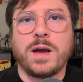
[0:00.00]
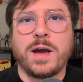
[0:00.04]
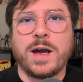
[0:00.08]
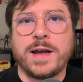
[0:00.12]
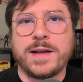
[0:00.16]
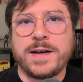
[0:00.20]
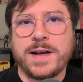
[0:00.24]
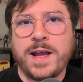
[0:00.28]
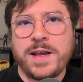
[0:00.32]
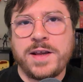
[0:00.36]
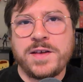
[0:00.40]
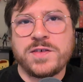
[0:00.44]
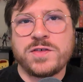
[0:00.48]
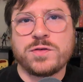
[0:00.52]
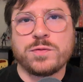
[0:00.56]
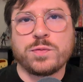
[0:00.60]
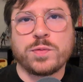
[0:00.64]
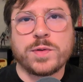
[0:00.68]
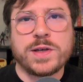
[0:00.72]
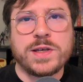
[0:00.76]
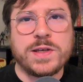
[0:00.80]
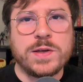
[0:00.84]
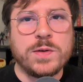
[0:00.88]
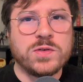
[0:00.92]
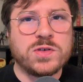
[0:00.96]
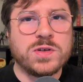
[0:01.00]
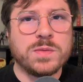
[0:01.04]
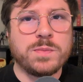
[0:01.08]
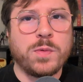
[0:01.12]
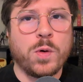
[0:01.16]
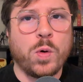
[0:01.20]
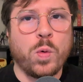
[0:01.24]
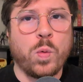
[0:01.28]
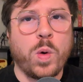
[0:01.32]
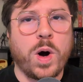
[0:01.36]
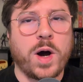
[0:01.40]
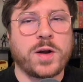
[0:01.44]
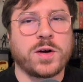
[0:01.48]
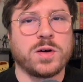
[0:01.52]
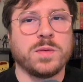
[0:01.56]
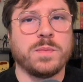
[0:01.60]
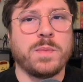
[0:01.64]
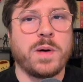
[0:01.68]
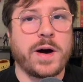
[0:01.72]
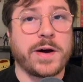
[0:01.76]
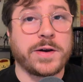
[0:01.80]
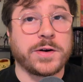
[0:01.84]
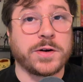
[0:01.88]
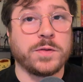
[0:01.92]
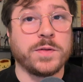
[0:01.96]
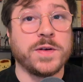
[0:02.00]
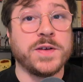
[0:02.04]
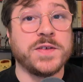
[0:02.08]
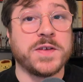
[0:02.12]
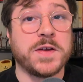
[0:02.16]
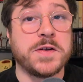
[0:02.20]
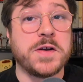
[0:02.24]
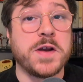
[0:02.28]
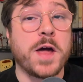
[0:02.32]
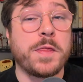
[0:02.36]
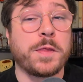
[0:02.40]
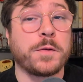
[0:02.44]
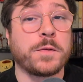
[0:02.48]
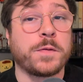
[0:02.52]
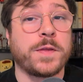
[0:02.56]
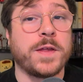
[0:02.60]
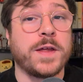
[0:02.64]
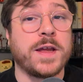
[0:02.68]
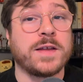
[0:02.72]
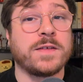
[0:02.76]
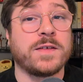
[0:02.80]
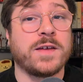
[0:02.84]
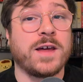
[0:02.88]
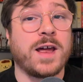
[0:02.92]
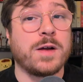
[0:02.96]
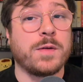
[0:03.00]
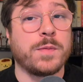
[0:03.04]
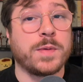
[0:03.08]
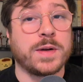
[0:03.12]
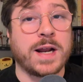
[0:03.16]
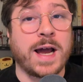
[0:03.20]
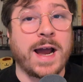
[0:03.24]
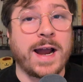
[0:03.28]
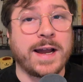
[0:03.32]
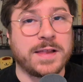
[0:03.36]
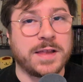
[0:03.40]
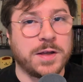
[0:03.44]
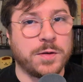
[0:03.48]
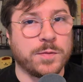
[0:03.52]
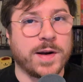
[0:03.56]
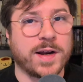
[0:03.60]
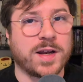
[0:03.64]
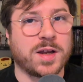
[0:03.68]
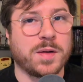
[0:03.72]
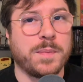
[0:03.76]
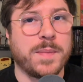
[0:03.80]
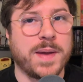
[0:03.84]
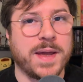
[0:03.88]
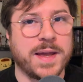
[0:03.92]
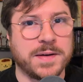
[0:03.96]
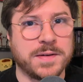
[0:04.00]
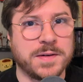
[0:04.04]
A nice reusable water bottle is another thing that I would highly recommend.